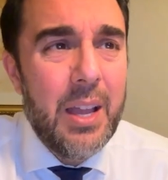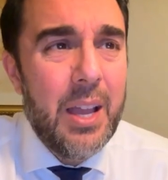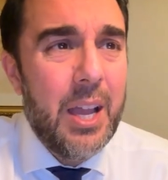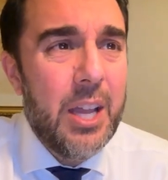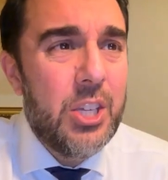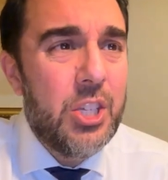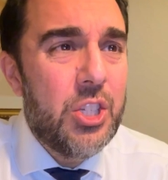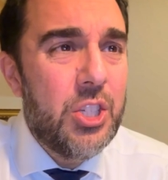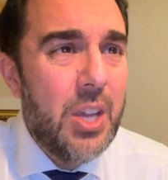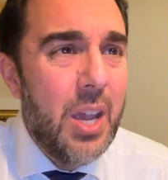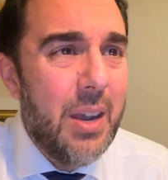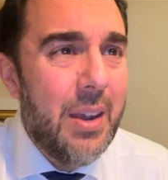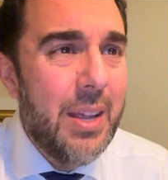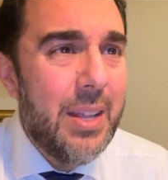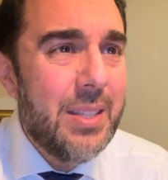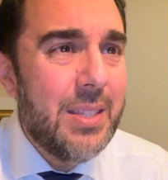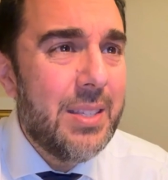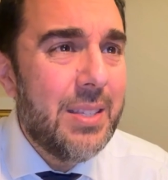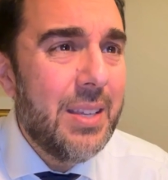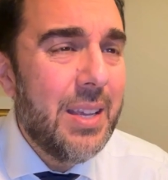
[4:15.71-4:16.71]
A
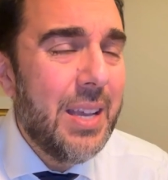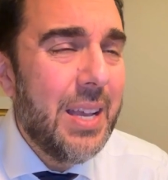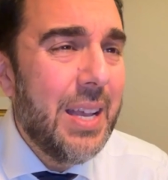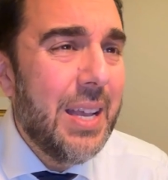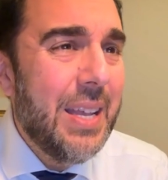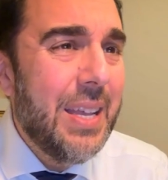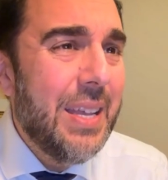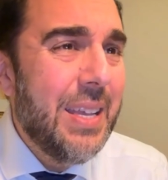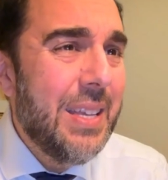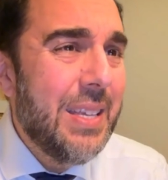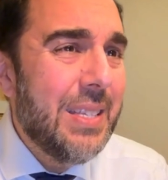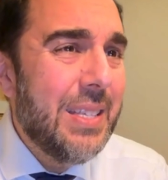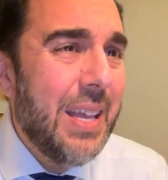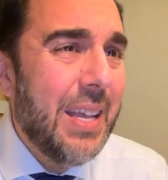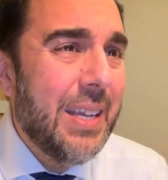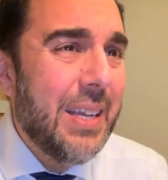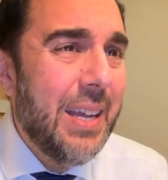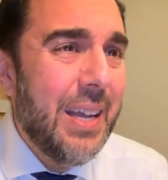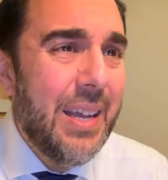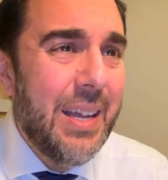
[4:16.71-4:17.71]
sheretz is
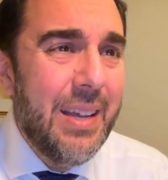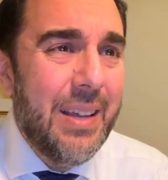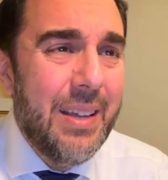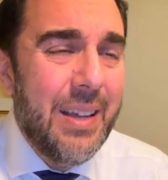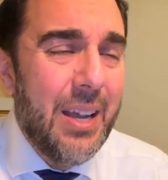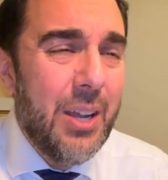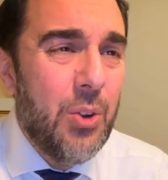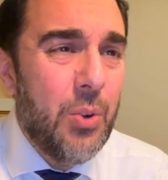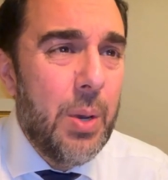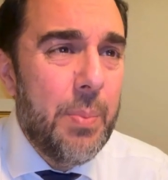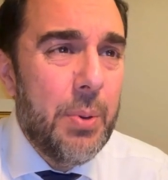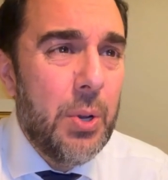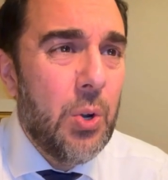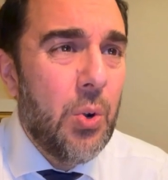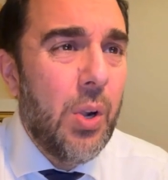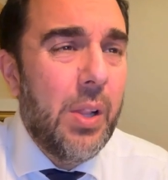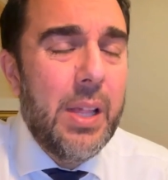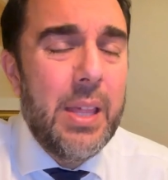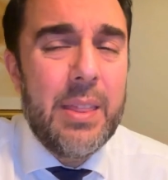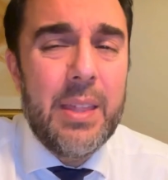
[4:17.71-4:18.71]
like a, a creepy
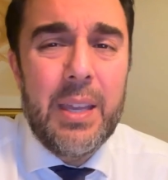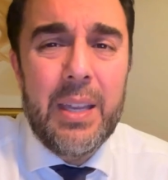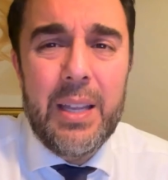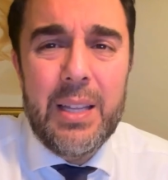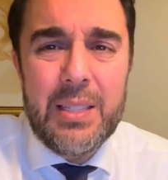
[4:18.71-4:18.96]
crawly thing.